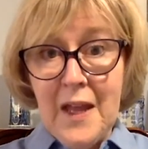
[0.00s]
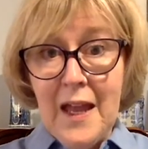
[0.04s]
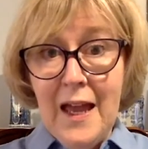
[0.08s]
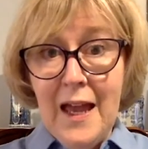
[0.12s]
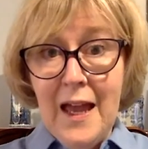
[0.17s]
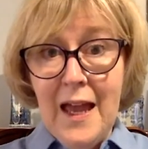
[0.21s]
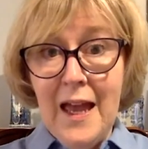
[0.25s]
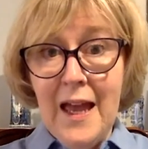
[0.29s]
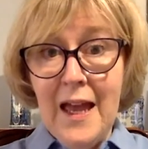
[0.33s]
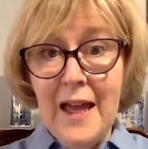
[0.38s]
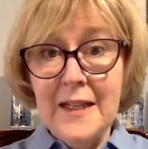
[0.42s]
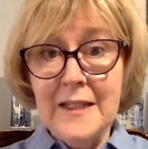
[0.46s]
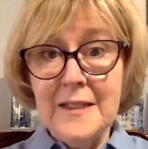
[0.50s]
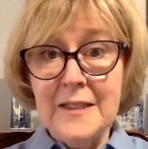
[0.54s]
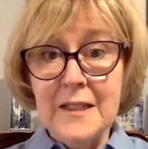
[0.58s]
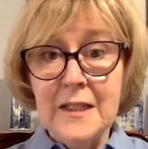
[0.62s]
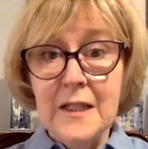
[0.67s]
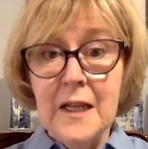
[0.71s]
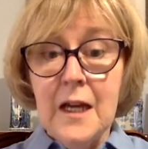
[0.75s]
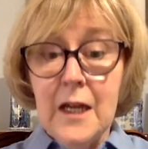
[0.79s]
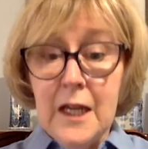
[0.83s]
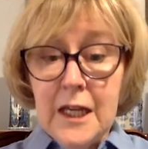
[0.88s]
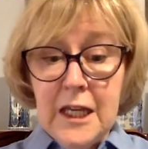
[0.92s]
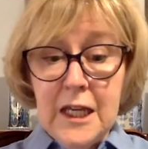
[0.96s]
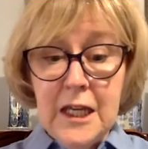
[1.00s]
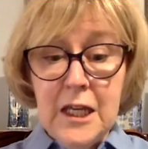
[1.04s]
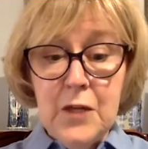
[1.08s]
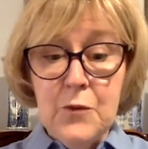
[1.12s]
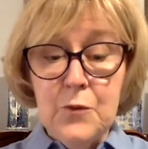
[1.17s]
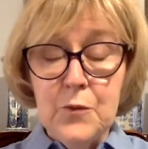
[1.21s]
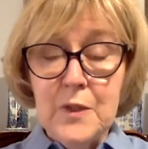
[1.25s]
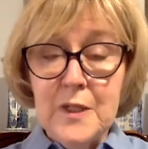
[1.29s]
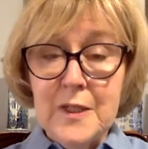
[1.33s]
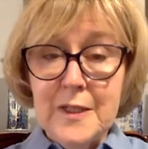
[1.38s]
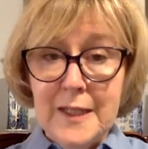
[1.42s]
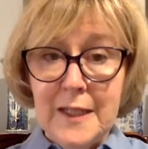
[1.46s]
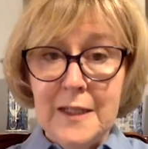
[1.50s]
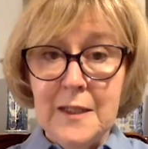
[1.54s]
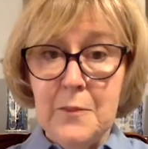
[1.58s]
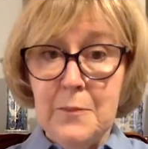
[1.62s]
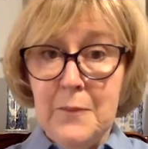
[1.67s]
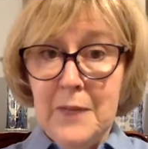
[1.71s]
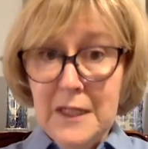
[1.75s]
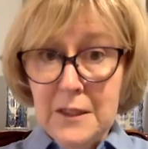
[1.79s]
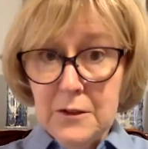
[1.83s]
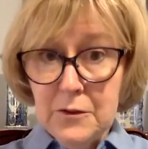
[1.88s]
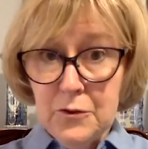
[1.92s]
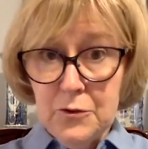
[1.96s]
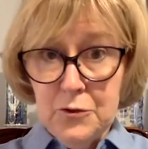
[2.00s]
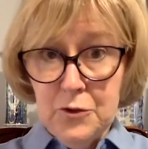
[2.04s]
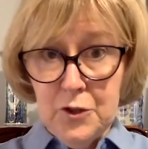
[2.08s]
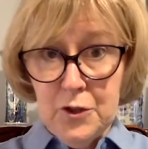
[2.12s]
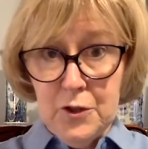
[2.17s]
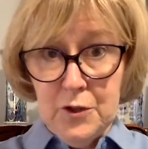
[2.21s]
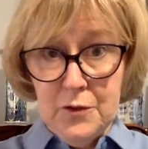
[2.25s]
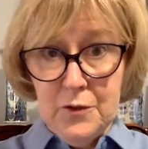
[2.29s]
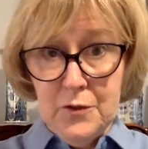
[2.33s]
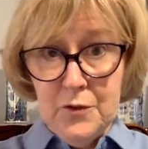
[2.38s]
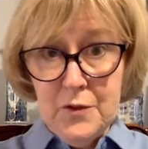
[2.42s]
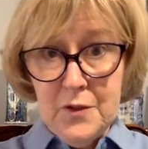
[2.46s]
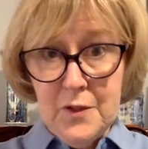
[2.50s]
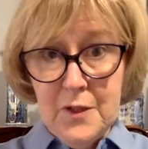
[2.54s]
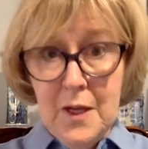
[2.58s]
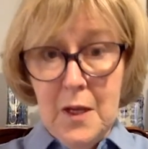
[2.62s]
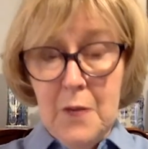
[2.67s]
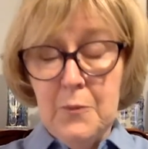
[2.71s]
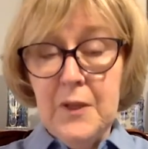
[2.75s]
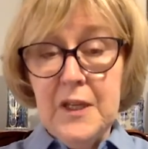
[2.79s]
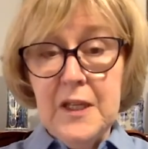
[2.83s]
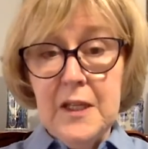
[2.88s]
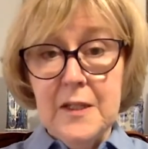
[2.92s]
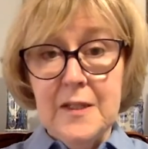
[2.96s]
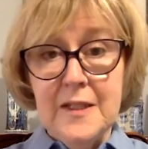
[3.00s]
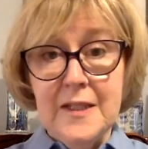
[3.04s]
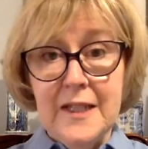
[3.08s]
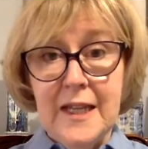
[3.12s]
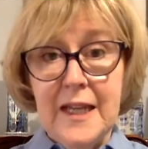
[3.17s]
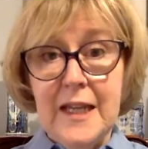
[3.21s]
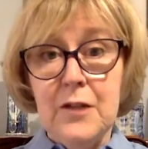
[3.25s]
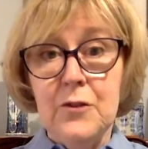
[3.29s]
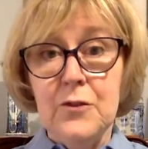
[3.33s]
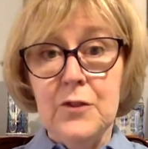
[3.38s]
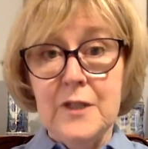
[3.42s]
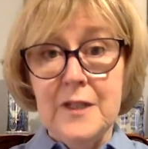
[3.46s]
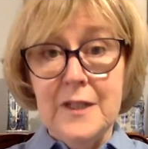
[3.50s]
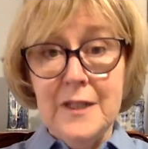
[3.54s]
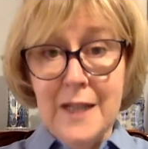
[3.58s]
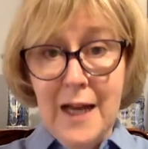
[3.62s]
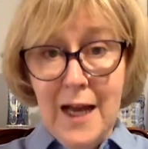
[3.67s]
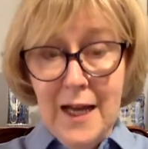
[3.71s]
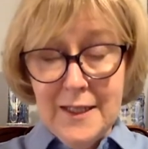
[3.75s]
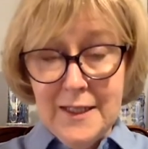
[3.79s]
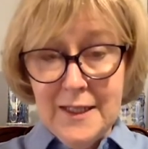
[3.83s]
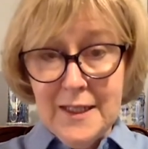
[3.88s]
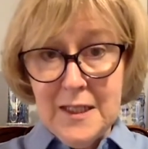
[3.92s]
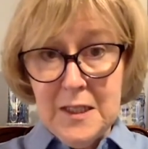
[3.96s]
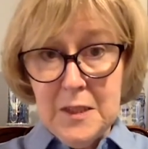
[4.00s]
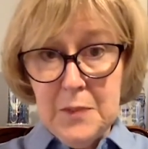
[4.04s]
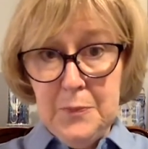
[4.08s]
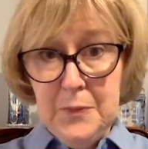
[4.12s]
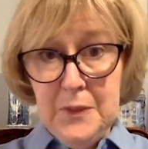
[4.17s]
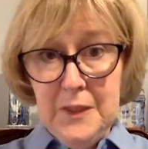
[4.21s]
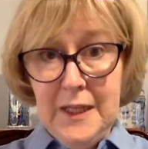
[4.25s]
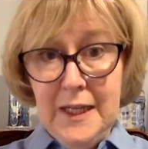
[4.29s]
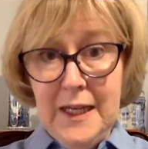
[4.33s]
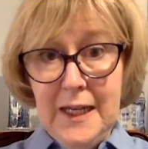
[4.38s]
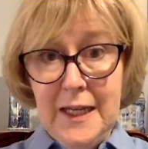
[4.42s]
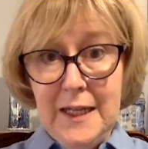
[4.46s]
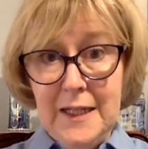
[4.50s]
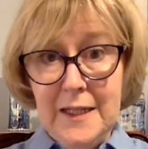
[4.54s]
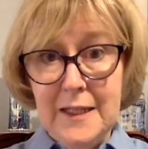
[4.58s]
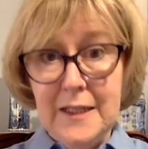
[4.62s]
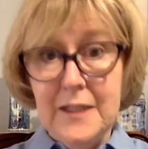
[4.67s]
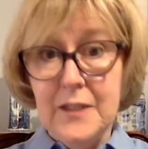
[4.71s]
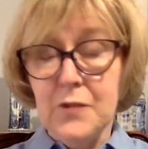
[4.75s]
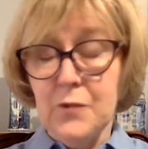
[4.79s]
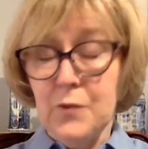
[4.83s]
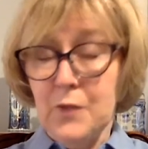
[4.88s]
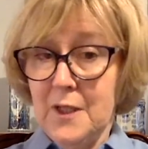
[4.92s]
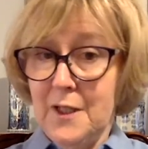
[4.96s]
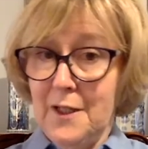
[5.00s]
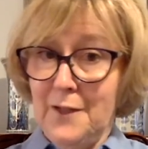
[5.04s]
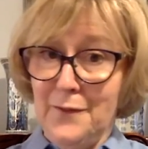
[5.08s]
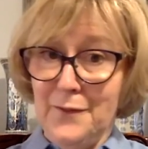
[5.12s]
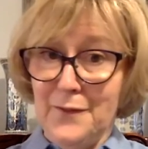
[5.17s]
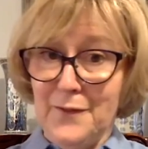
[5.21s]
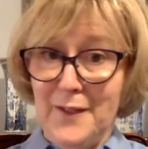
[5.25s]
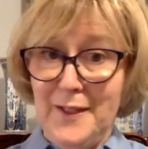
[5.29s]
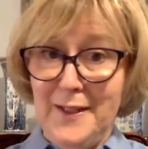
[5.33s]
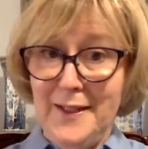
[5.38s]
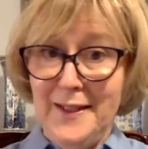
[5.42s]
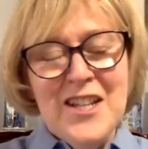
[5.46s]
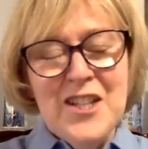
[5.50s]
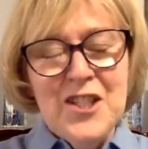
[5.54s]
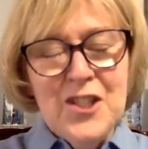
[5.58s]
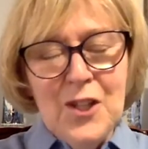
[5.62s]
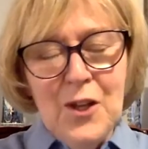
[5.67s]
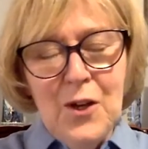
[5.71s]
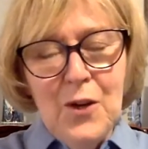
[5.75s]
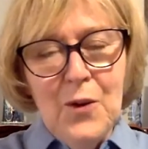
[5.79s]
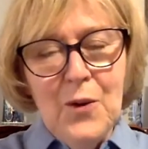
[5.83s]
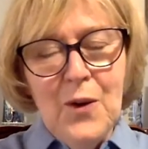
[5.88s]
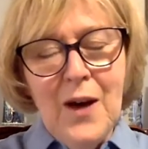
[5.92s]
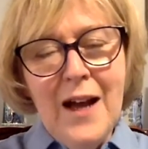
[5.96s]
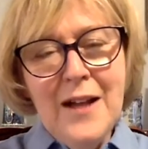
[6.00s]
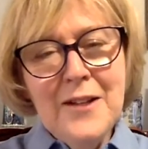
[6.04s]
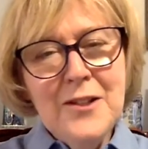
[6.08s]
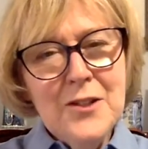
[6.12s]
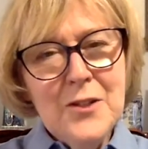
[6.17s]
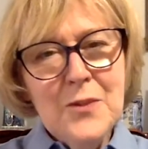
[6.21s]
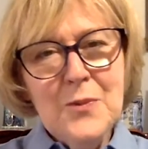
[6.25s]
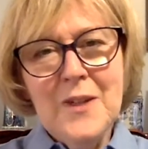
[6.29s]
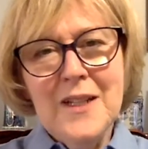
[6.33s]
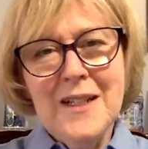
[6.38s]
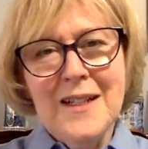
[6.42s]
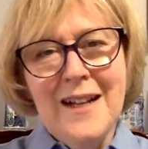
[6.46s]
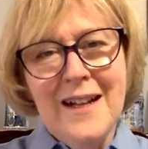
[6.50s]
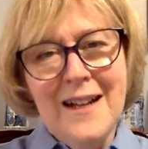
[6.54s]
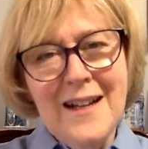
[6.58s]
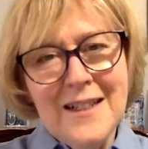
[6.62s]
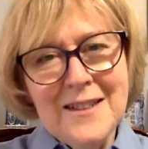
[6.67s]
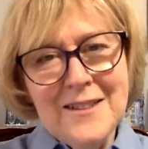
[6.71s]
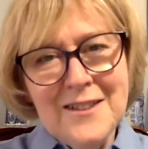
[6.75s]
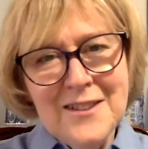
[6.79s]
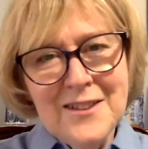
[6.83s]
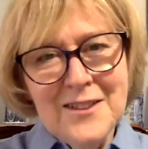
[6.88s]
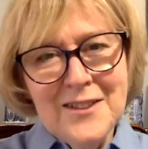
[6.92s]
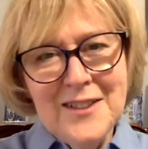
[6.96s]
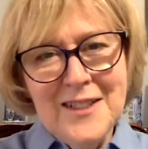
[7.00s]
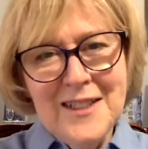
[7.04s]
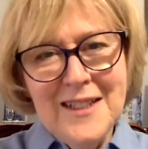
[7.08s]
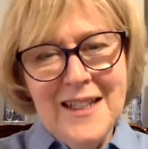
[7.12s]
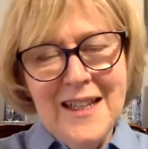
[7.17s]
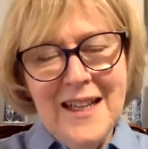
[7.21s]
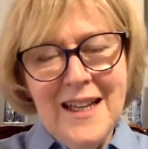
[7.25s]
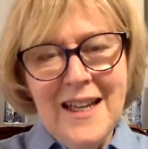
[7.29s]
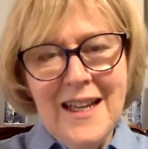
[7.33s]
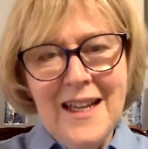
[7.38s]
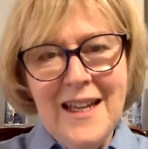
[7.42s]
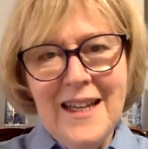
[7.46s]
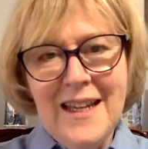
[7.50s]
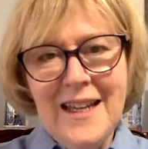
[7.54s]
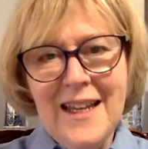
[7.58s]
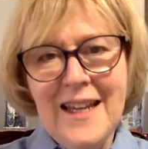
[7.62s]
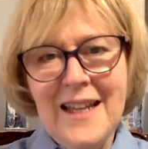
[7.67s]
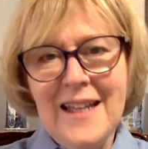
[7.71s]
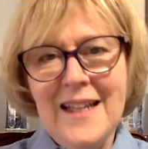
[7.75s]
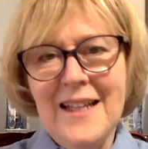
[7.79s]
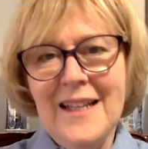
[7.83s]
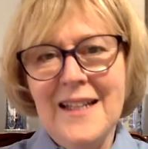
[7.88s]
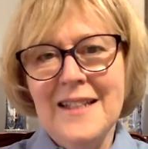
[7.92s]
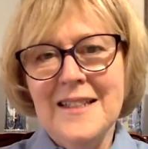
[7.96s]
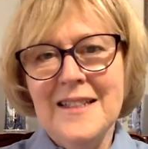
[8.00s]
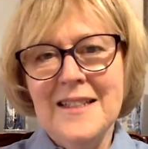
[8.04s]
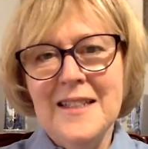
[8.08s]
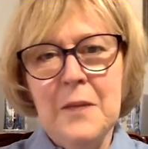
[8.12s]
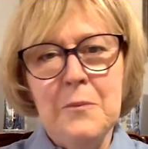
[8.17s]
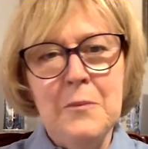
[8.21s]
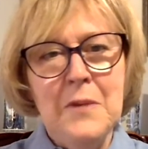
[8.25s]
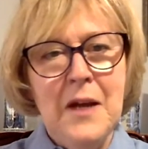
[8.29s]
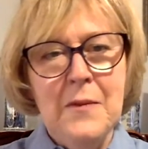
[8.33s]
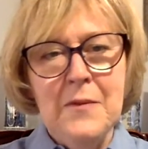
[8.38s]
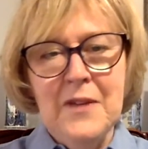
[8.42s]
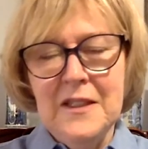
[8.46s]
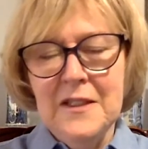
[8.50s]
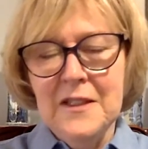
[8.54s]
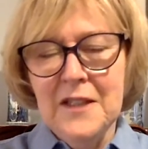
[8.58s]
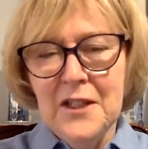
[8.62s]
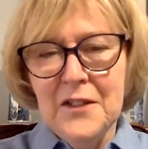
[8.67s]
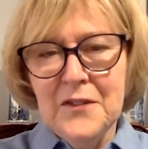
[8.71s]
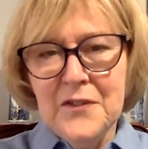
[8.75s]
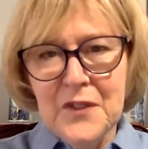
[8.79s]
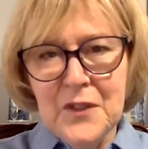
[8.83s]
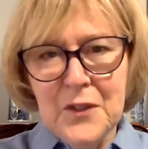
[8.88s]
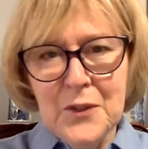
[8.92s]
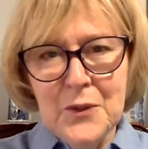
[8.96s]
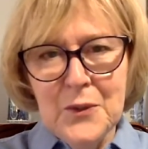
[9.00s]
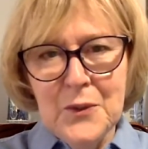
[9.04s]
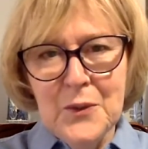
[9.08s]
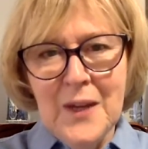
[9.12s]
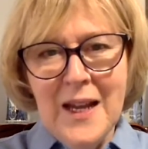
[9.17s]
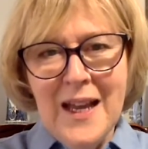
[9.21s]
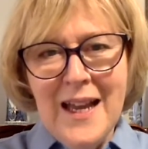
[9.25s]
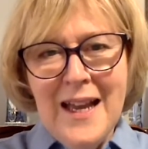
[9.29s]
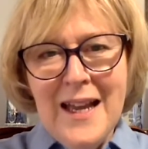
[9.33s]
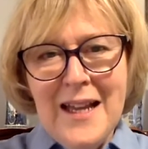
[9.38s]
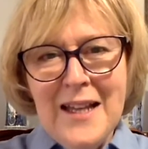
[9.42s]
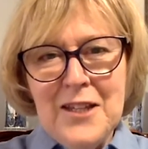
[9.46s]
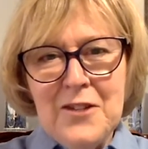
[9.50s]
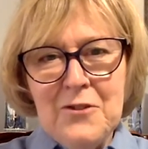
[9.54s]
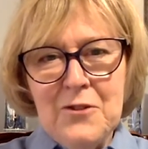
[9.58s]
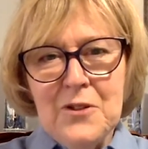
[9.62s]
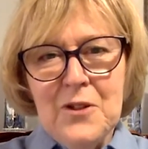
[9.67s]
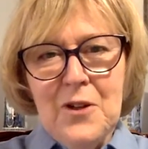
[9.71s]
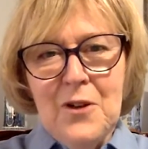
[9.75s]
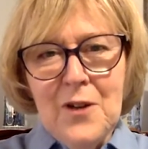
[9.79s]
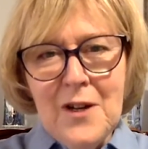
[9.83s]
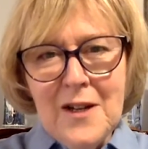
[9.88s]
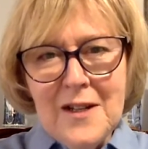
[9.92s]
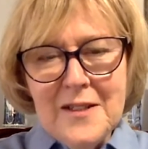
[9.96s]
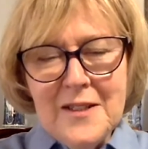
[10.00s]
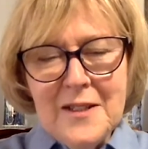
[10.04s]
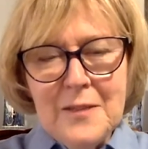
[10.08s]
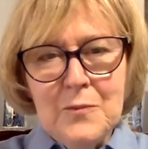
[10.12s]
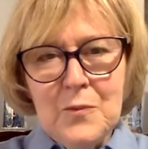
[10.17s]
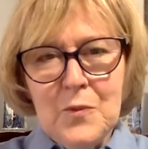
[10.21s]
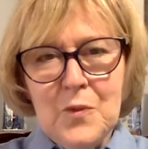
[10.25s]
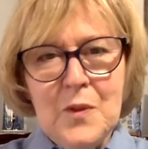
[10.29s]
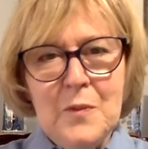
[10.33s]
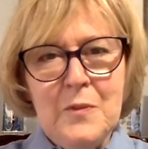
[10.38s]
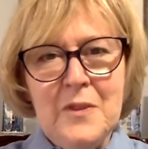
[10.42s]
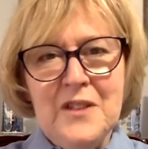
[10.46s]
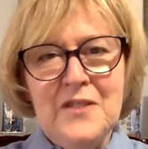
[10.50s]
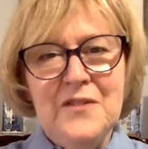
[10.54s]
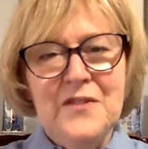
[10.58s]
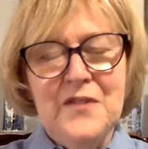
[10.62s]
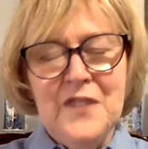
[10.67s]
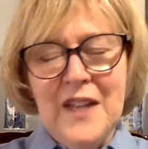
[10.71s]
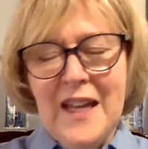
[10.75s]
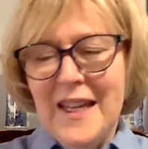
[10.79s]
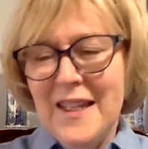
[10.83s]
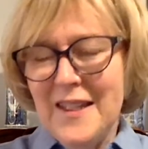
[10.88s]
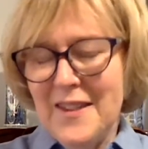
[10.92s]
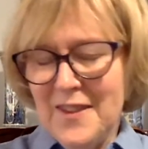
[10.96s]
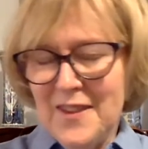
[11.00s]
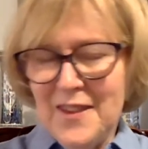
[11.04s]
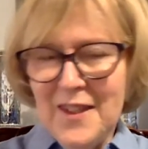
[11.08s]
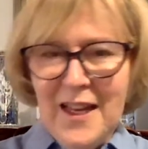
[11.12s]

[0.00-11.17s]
And he was in the medical journals because they could not explain his recovery. So I just want to honor her today and say, "Mom, I love you. You're an awesome woman of faith."